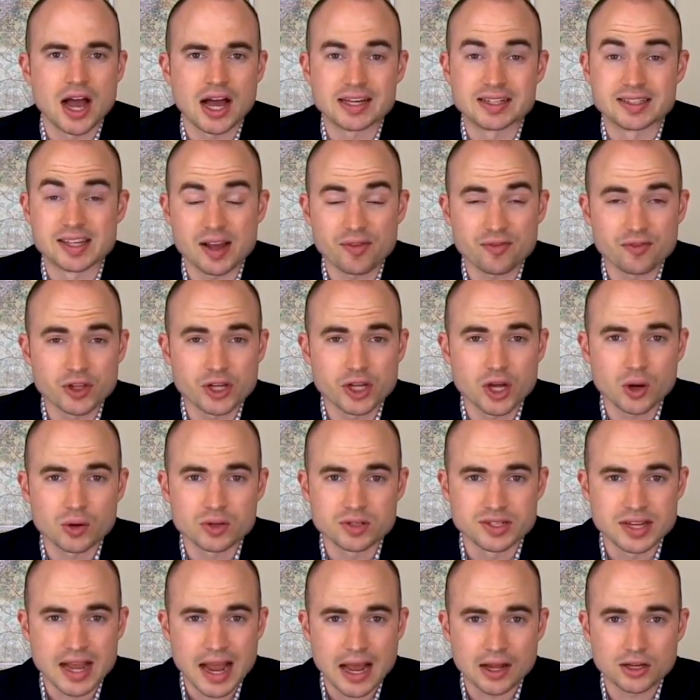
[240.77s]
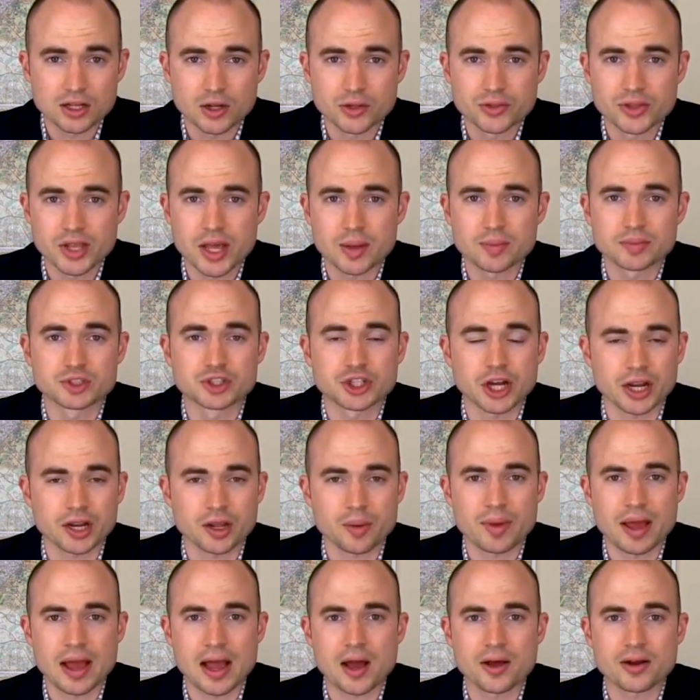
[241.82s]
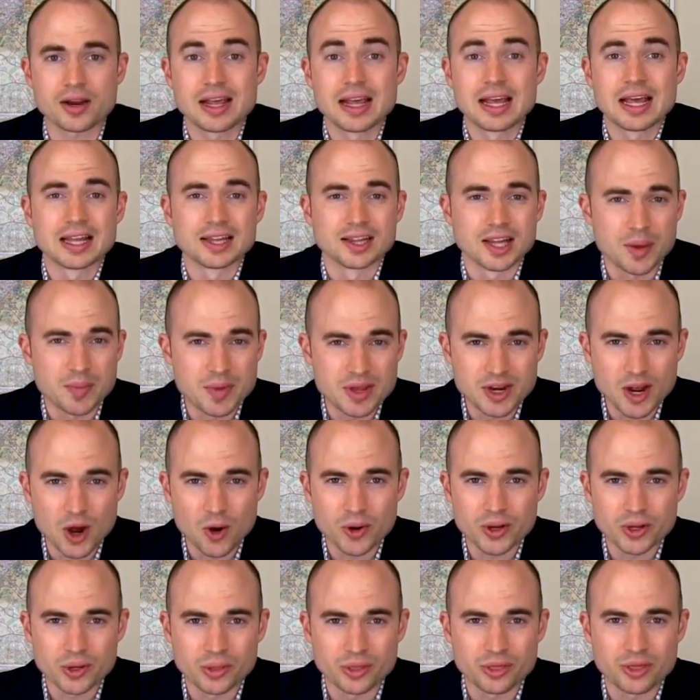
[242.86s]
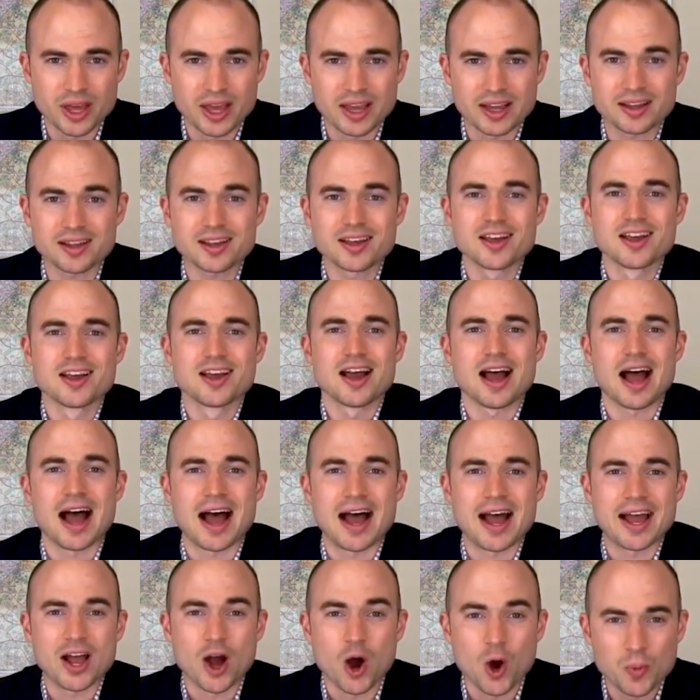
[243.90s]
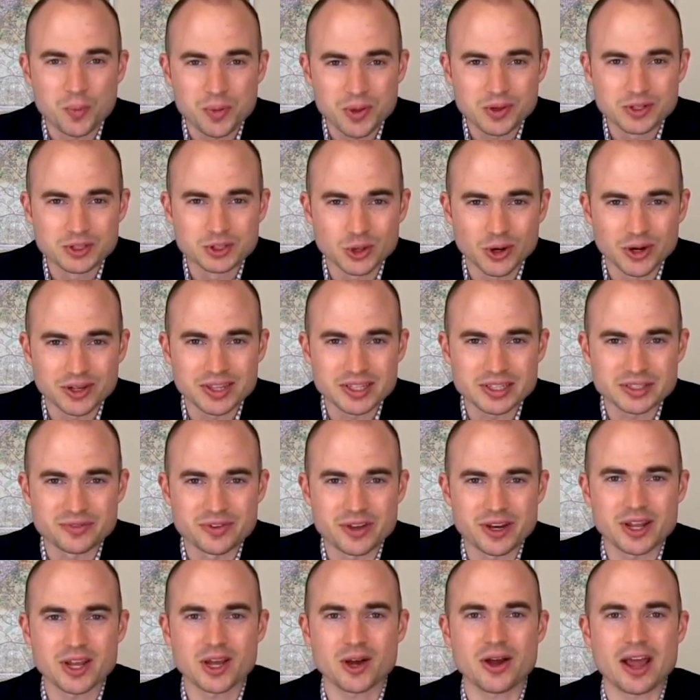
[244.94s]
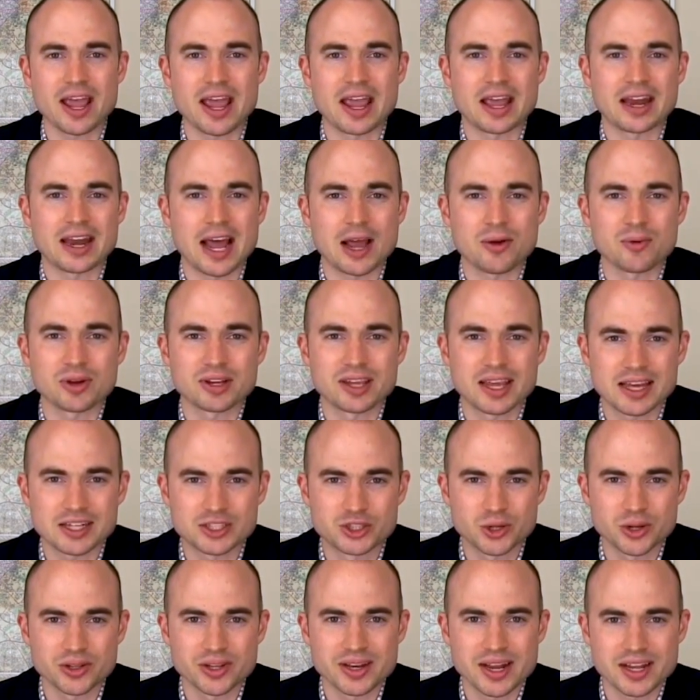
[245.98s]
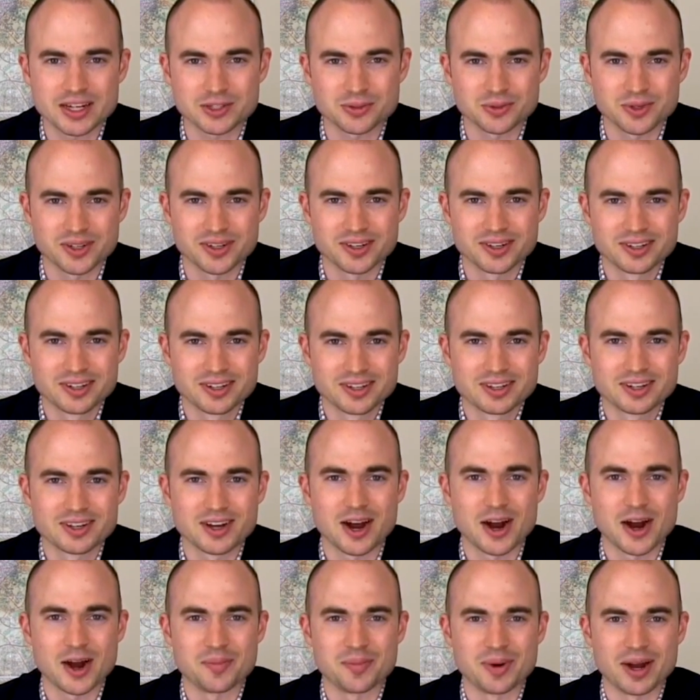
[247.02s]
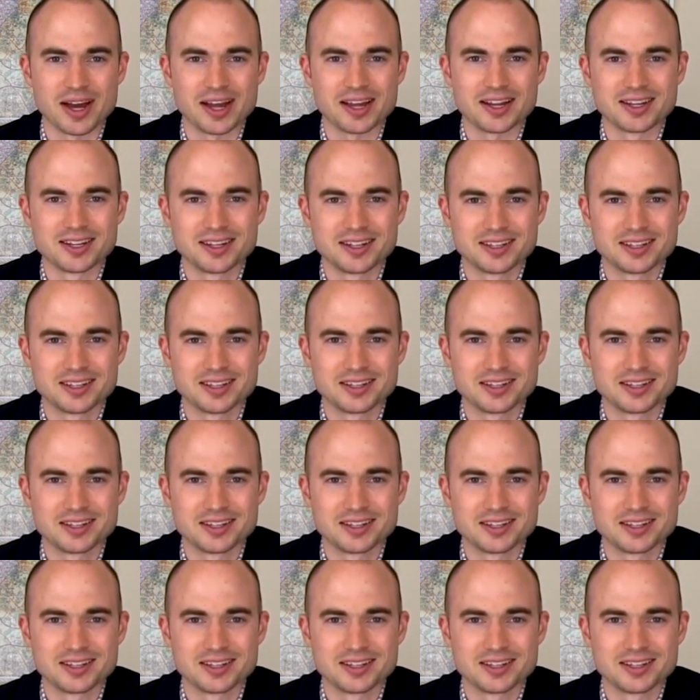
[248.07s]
Definitely go download them, check them out. Let me know what you think. I hope you enjoyed this video, and I will catch you on the next one. All right, bye.